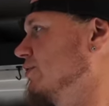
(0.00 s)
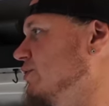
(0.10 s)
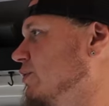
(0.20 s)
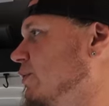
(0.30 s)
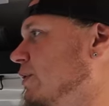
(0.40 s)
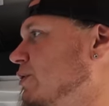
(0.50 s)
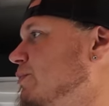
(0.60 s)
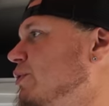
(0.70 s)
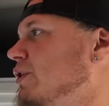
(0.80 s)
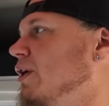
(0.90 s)
also going to
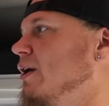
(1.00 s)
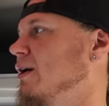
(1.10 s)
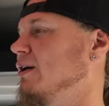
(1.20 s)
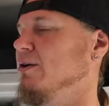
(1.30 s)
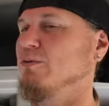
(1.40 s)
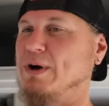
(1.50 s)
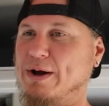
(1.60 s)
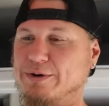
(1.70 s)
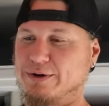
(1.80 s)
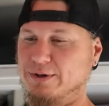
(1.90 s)
put our
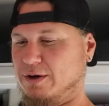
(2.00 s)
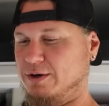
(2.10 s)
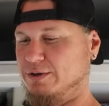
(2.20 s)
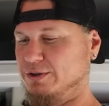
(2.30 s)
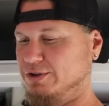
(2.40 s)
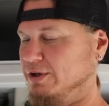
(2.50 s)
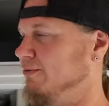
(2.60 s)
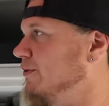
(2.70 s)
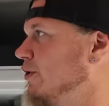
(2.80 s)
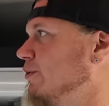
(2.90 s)
router, our cell
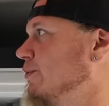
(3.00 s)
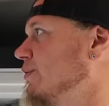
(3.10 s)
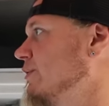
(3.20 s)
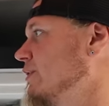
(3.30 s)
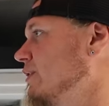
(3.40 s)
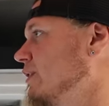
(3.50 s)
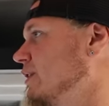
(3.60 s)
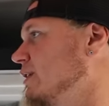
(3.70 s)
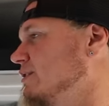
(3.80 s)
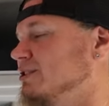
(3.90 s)
phone
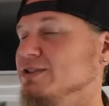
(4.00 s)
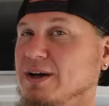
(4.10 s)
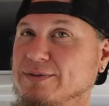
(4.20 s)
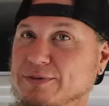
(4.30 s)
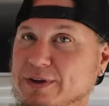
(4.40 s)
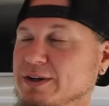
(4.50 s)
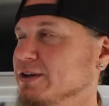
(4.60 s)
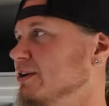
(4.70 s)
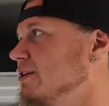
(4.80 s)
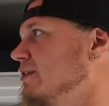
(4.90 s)
stuff in
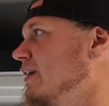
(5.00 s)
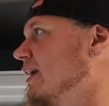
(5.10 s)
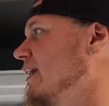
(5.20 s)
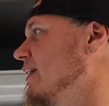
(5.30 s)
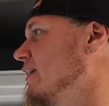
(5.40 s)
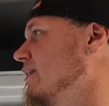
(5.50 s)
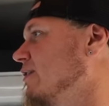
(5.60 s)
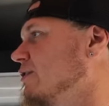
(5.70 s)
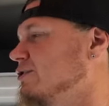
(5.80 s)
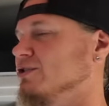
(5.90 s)
here, and
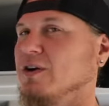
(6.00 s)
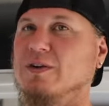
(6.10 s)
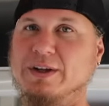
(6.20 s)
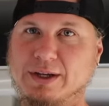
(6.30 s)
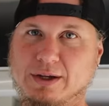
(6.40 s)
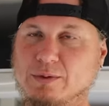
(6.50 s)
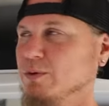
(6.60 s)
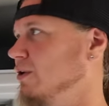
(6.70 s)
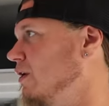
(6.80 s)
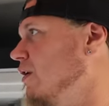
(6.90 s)
our Starlink
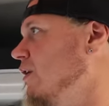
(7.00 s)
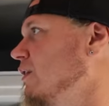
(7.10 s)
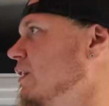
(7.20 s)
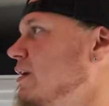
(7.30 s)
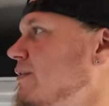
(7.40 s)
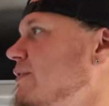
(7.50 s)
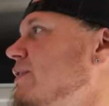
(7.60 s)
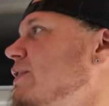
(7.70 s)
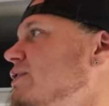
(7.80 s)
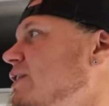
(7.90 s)
will all live
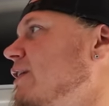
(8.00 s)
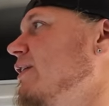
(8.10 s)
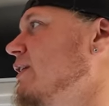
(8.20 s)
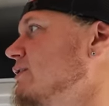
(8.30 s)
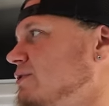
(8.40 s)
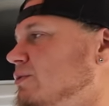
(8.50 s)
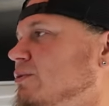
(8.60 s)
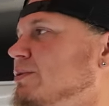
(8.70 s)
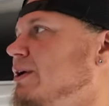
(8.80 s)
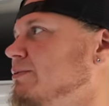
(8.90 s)
in this area. So
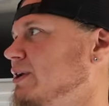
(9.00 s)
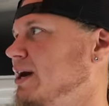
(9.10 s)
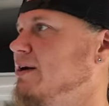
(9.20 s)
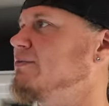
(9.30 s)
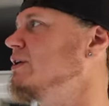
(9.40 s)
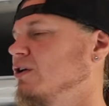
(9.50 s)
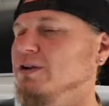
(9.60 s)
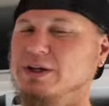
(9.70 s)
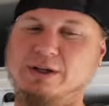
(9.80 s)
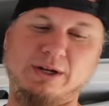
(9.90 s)
we'll be able to have
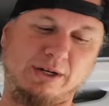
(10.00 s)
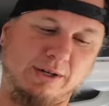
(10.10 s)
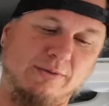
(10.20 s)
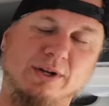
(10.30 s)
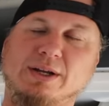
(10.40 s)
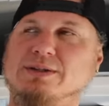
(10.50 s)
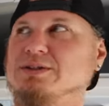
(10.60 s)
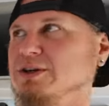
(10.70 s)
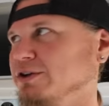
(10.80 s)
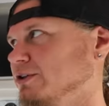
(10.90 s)
Starlink connectivity and
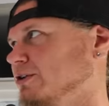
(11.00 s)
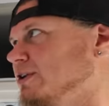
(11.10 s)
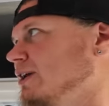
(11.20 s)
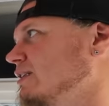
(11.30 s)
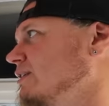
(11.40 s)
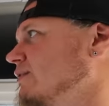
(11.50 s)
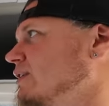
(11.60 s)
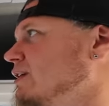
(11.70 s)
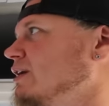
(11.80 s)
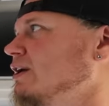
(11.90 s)
cellular
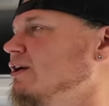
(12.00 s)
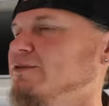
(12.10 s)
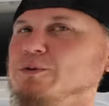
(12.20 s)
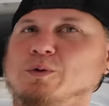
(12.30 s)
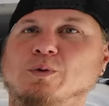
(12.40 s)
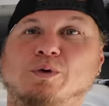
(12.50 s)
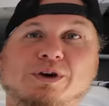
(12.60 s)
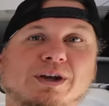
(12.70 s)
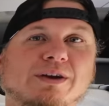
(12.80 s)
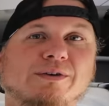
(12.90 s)
connectivity for
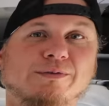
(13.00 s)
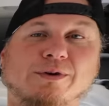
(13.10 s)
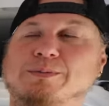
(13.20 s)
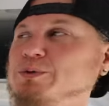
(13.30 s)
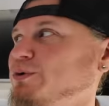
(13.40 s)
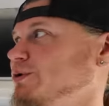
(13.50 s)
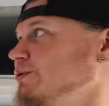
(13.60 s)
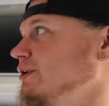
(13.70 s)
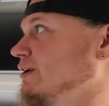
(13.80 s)
working from the road.